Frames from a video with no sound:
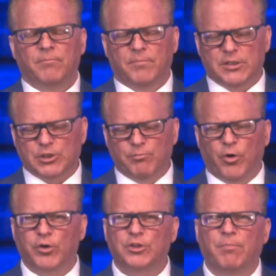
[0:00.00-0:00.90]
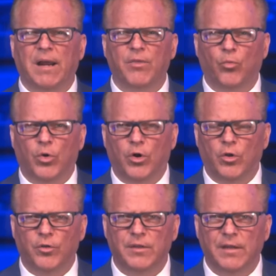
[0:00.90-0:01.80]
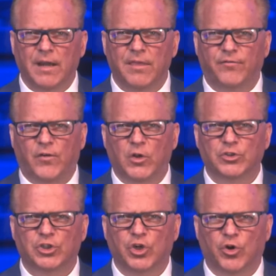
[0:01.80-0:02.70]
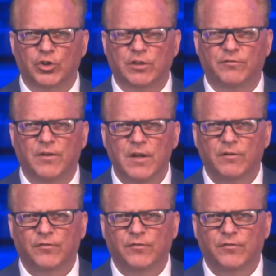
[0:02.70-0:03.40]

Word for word: besmirched by the world and the false church and